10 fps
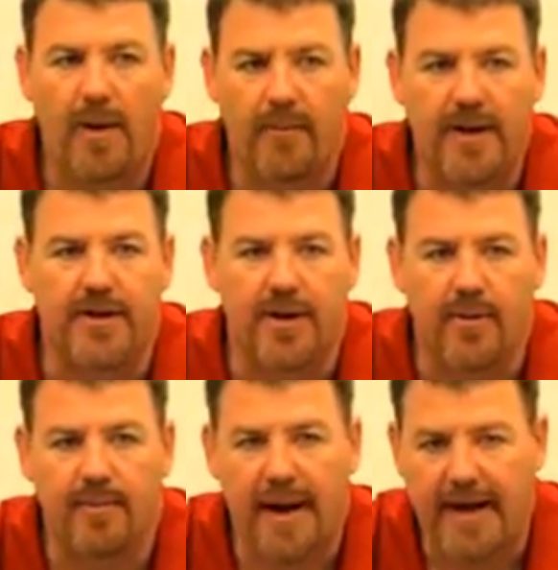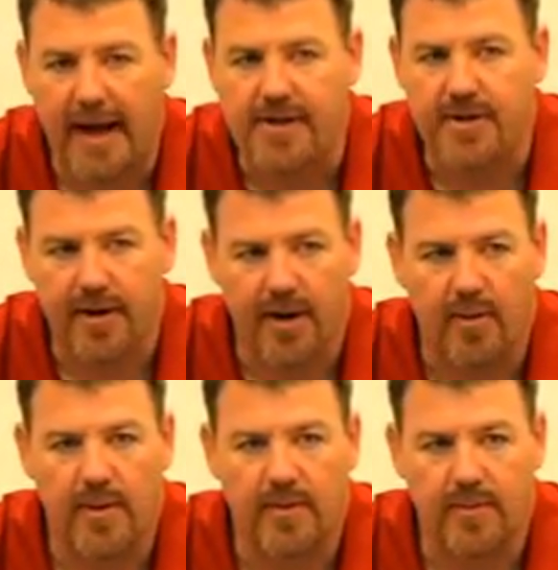We do by nature. You
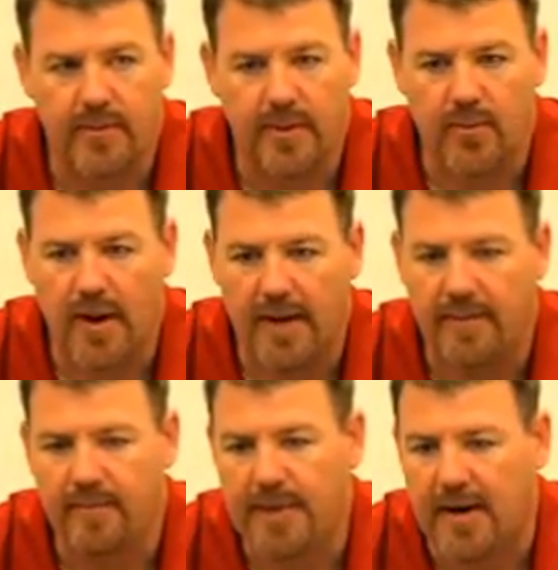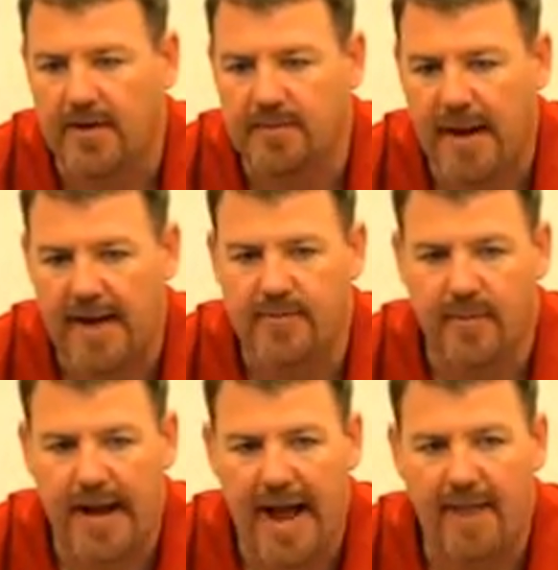know, we'll run and pick our spots
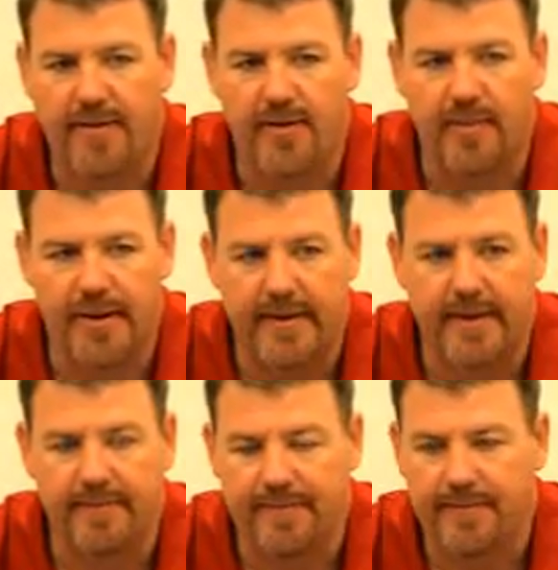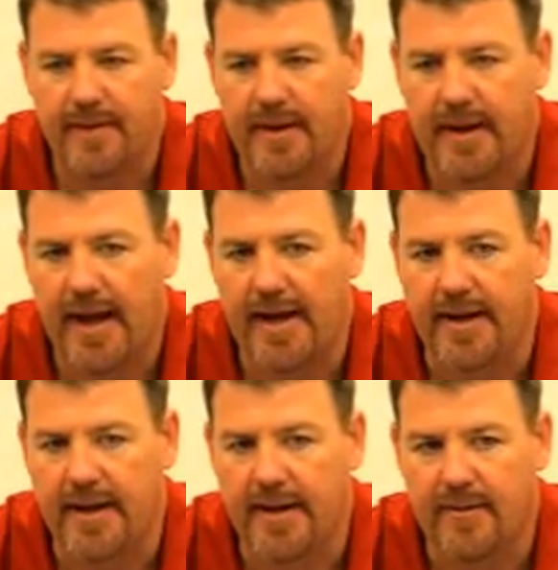when we have to. But
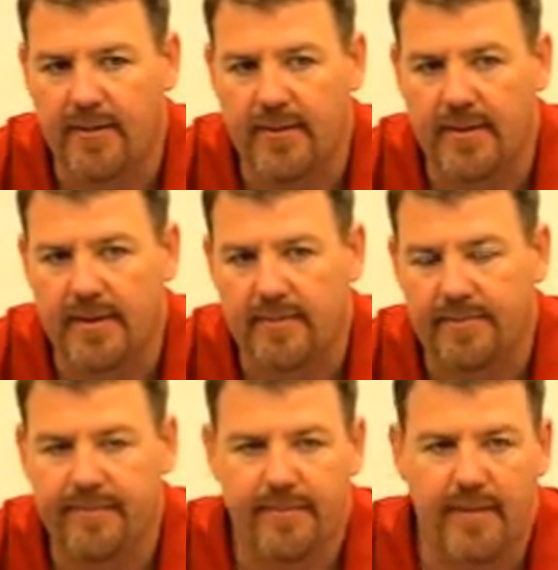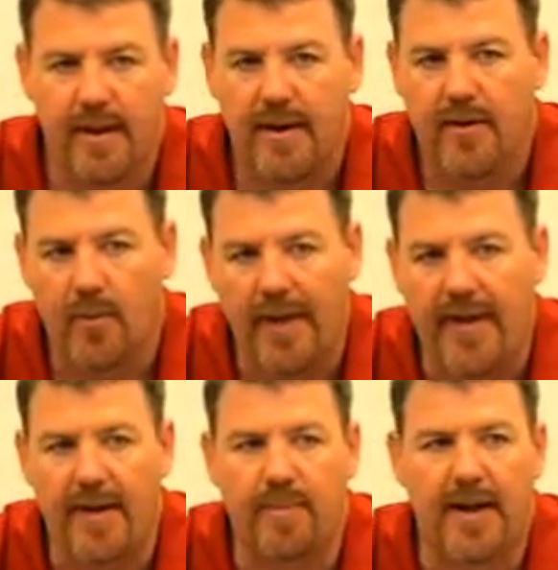again, the way
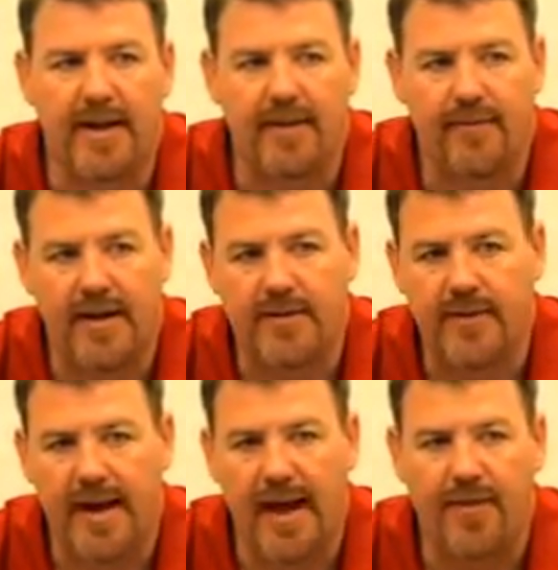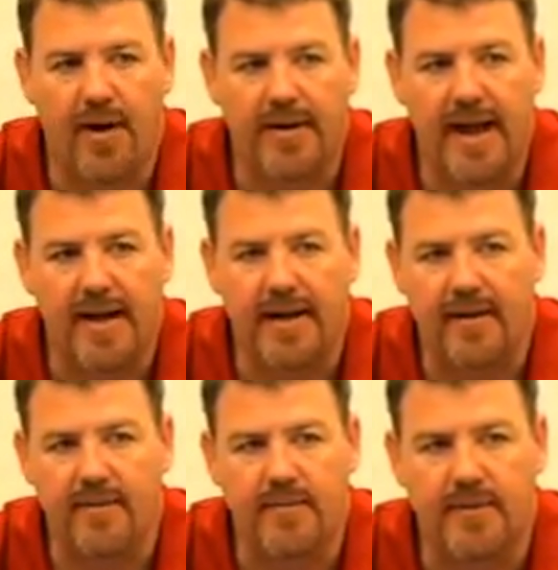they played defensively, I thought that
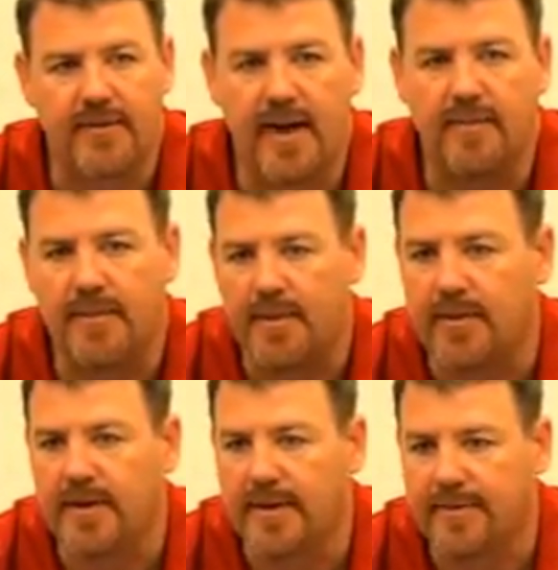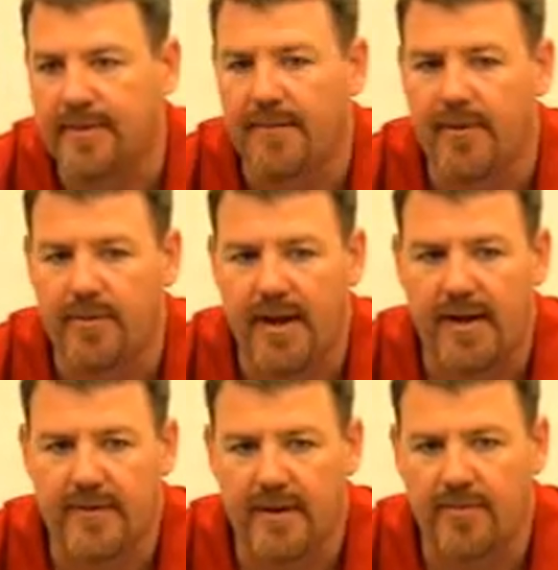left them susceptible to a few
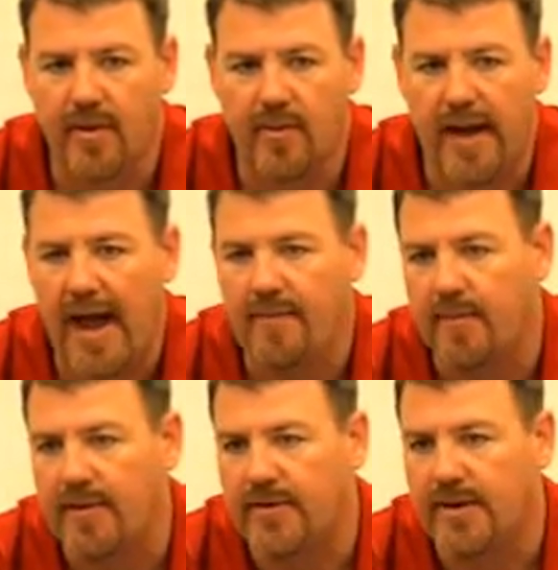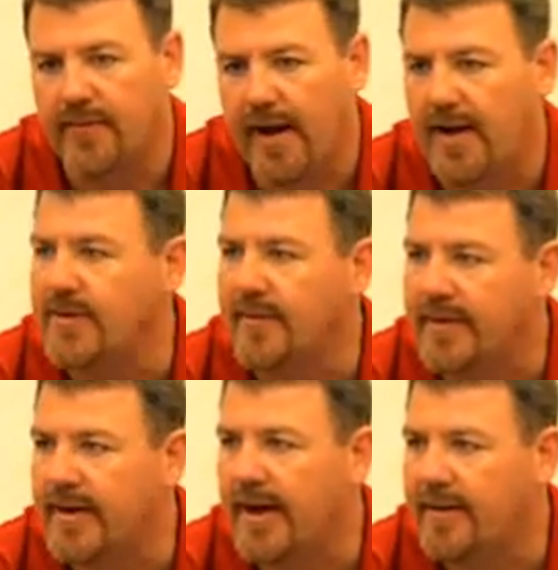things in the throw game, and we took advantage of
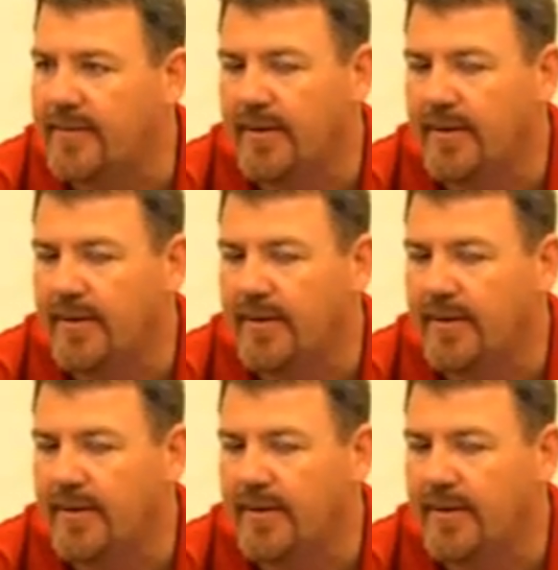it tonight.